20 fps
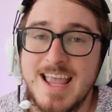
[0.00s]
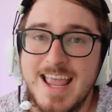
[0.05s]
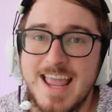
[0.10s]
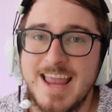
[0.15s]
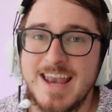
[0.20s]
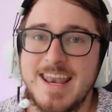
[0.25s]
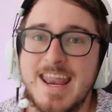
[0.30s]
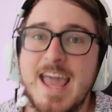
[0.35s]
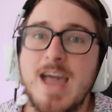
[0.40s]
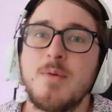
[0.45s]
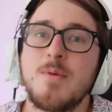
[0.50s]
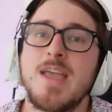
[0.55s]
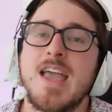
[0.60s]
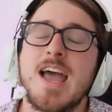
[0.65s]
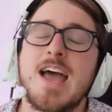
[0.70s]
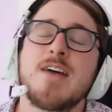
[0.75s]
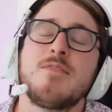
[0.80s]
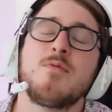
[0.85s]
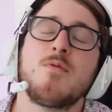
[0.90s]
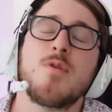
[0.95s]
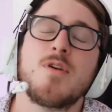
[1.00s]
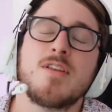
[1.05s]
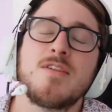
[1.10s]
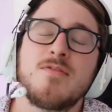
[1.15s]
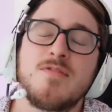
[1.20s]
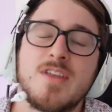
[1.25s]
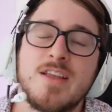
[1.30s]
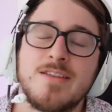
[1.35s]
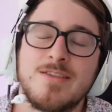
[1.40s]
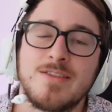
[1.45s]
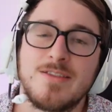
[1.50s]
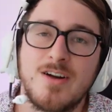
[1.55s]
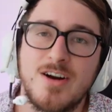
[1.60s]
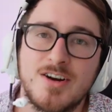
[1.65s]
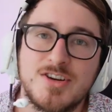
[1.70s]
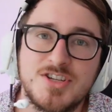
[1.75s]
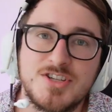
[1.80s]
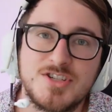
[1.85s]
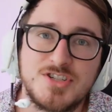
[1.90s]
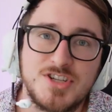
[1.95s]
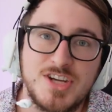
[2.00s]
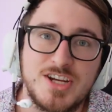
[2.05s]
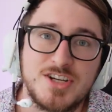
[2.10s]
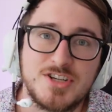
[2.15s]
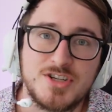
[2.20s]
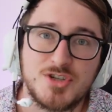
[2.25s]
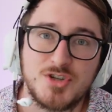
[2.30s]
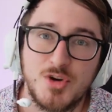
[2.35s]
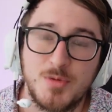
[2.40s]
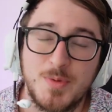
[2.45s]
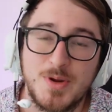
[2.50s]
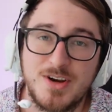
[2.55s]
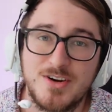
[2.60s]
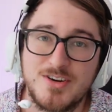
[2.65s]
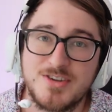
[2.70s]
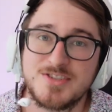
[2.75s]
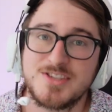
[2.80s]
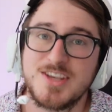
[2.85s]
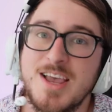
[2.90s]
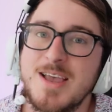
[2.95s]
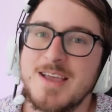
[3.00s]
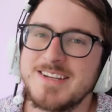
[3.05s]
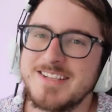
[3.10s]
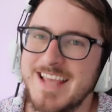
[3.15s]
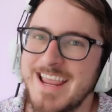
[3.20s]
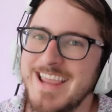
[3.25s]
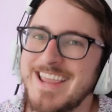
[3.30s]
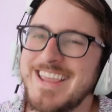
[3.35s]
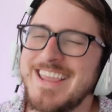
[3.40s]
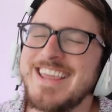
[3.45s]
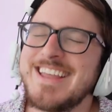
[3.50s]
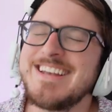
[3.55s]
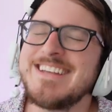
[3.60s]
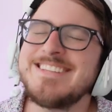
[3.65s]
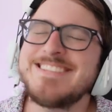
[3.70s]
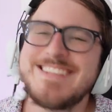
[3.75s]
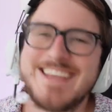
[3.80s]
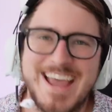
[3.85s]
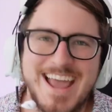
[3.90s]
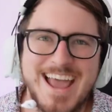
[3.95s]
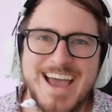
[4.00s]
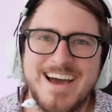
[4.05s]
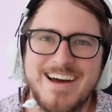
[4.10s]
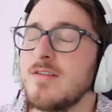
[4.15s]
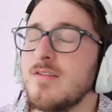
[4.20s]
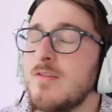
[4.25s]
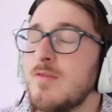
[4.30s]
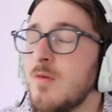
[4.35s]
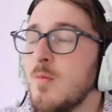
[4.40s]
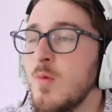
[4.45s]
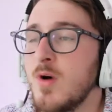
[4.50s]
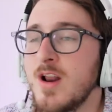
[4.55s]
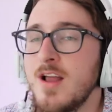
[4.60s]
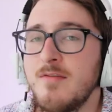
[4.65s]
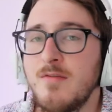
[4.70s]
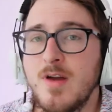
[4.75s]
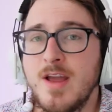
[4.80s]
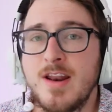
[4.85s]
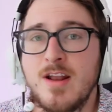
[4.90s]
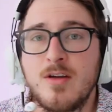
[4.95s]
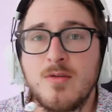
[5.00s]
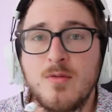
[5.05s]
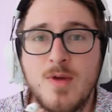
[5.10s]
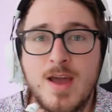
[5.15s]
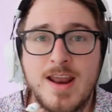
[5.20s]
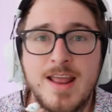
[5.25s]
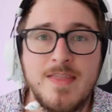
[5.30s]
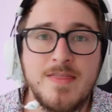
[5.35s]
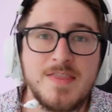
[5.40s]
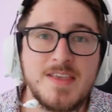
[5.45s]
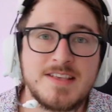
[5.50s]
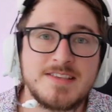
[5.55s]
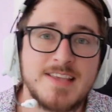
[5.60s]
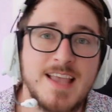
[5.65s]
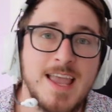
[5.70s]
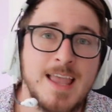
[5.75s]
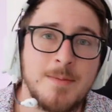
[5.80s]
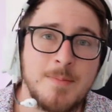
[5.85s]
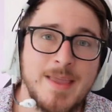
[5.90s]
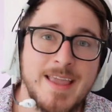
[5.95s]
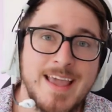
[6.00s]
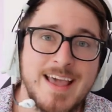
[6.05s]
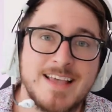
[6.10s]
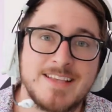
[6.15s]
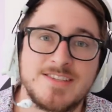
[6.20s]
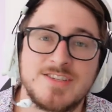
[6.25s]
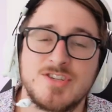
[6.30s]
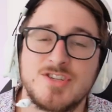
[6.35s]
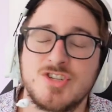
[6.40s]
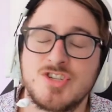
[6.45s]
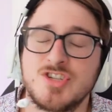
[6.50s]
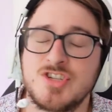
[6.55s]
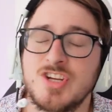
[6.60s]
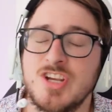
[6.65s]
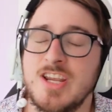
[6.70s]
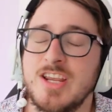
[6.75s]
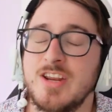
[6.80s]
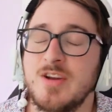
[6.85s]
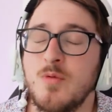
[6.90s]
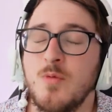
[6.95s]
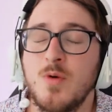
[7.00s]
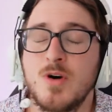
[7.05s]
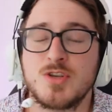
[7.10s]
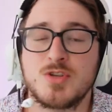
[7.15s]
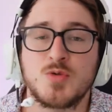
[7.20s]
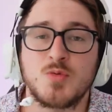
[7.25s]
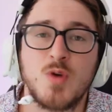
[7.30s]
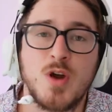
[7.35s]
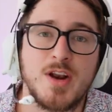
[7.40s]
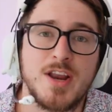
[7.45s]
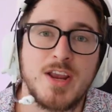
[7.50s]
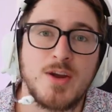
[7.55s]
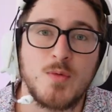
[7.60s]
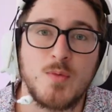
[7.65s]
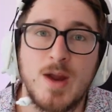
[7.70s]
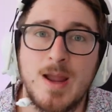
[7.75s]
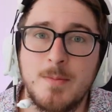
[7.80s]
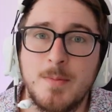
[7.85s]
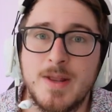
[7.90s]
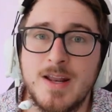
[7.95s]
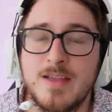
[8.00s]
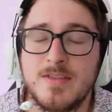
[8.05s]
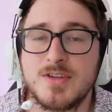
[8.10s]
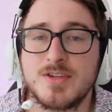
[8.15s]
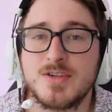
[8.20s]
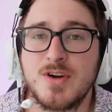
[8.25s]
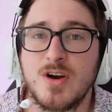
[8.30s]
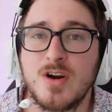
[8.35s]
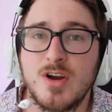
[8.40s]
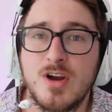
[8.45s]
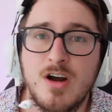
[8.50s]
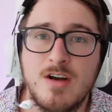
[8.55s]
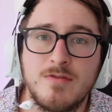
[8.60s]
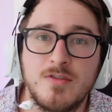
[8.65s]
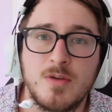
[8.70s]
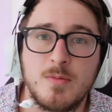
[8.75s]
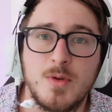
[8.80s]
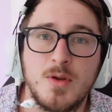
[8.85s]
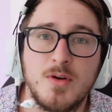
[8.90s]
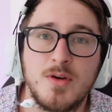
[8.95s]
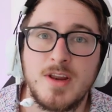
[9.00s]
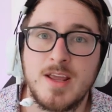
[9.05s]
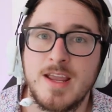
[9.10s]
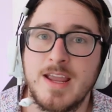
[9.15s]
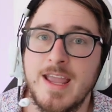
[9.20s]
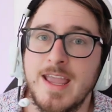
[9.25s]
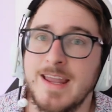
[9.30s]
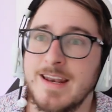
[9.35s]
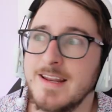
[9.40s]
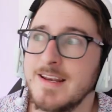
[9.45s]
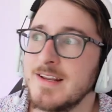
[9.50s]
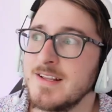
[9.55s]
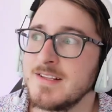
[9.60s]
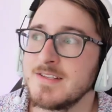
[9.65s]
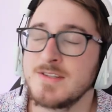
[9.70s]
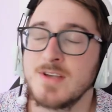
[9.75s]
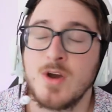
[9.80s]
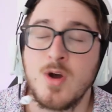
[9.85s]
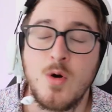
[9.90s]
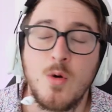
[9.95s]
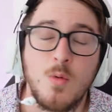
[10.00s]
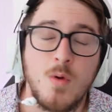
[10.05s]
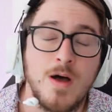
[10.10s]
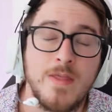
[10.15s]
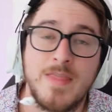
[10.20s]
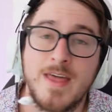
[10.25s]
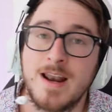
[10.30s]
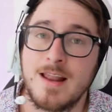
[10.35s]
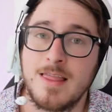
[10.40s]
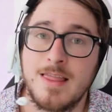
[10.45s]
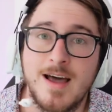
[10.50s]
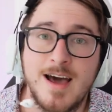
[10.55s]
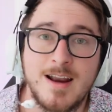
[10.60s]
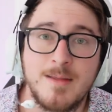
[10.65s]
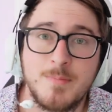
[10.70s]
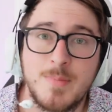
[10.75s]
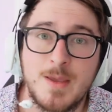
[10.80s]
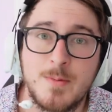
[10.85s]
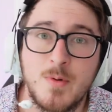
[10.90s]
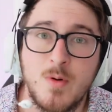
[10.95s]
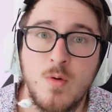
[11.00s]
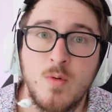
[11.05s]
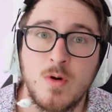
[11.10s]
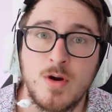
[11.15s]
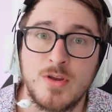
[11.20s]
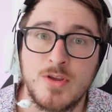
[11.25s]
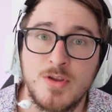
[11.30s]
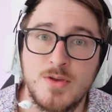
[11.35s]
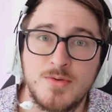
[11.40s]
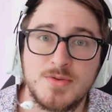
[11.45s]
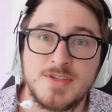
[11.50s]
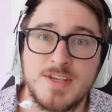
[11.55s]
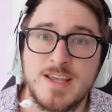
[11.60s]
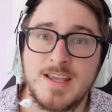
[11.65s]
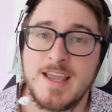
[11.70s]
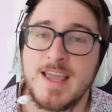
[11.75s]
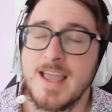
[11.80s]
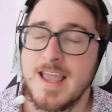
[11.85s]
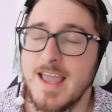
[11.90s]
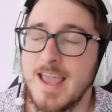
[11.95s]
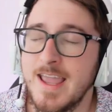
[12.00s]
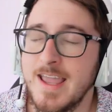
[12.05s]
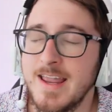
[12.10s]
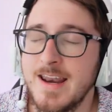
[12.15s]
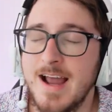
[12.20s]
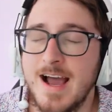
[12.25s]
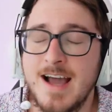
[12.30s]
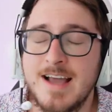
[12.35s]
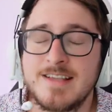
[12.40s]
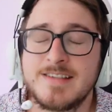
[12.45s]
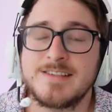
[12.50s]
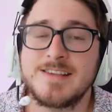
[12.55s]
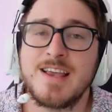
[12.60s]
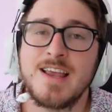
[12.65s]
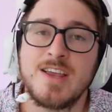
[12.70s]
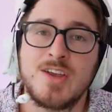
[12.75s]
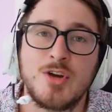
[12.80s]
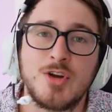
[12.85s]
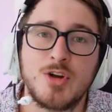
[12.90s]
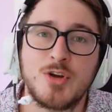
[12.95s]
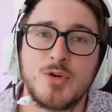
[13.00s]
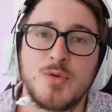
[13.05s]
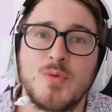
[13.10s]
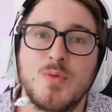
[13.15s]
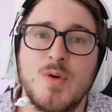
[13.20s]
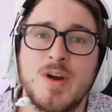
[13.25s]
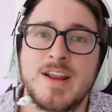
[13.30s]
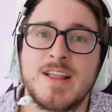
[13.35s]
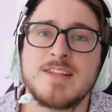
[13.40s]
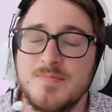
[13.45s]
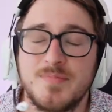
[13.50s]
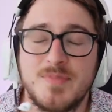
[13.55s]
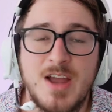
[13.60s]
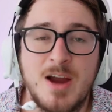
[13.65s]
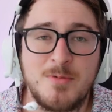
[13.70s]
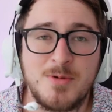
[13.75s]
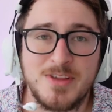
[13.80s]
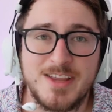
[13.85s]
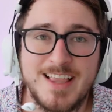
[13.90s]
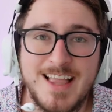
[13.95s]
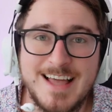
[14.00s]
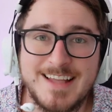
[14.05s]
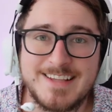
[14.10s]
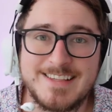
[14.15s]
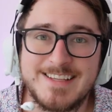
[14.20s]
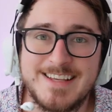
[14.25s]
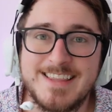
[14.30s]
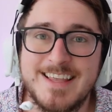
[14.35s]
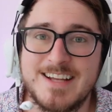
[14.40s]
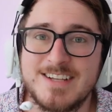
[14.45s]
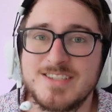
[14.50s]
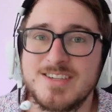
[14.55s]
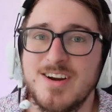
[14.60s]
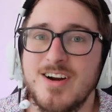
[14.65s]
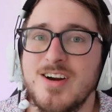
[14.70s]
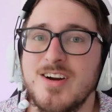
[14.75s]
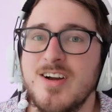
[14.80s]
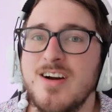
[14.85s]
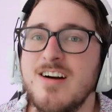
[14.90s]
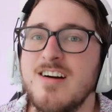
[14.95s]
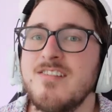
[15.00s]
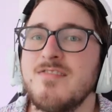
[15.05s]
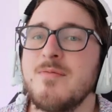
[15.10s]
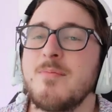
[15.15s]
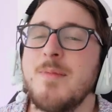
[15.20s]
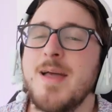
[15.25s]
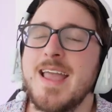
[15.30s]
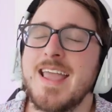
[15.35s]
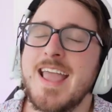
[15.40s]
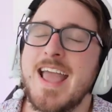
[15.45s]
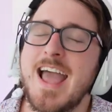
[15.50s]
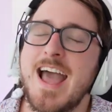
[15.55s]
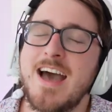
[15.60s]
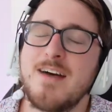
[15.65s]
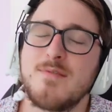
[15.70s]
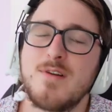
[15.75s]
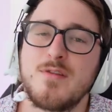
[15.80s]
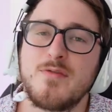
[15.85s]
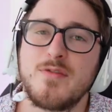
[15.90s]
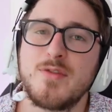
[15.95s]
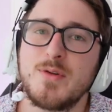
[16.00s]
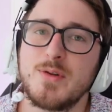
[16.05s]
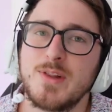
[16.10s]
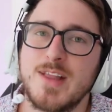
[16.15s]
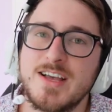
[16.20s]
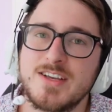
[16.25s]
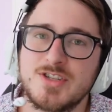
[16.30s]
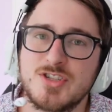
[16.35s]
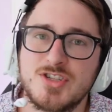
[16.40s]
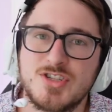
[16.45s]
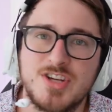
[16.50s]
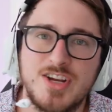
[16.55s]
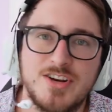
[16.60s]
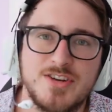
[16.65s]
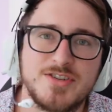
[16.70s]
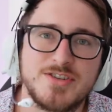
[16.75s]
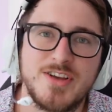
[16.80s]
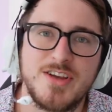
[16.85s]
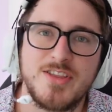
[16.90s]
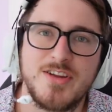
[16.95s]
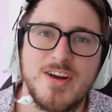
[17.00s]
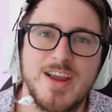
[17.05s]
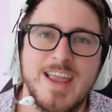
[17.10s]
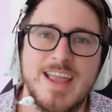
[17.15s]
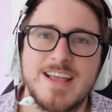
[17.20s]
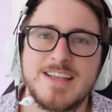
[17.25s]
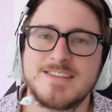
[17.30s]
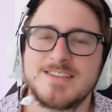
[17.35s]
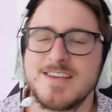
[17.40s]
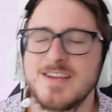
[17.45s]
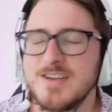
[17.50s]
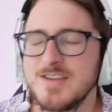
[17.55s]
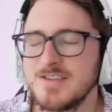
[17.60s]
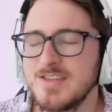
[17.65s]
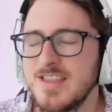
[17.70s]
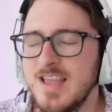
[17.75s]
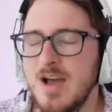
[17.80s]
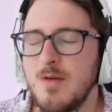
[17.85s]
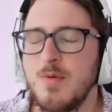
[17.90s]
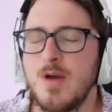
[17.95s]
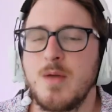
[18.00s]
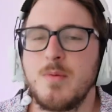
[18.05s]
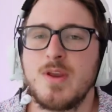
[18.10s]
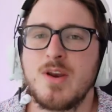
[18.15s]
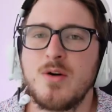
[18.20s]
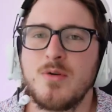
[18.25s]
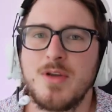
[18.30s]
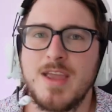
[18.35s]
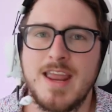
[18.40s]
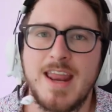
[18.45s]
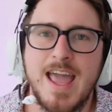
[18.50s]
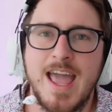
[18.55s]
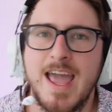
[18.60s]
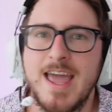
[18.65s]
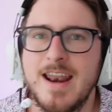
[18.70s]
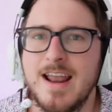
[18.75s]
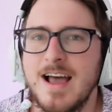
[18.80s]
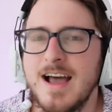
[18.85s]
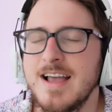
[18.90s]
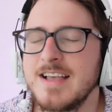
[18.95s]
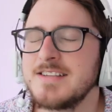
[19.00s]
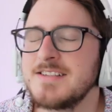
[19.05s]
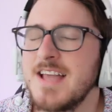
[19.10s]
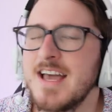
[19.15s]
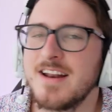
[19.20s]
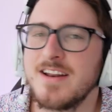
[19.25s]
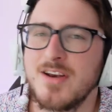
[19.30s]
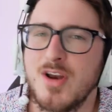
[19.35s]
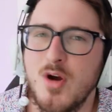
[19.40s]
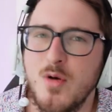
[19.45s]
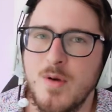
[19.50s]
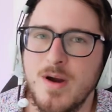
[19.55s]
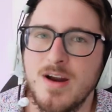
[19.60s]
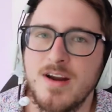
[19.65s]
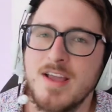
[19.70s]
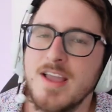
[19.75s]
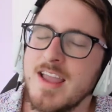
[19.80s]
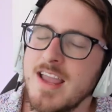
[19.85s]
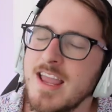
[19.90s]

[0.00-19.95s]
And now we have one of the largest cheat distributors taken down. From what I've read on Reddit, this ABS cheat was running rampant in the Tarkov community, and it is one that a lot of people were using. And I say good riddance. I'm really glad to see that Tarkov may have a few less cheaters on their hands hands so that way we don't get head-eyes out of nowhere.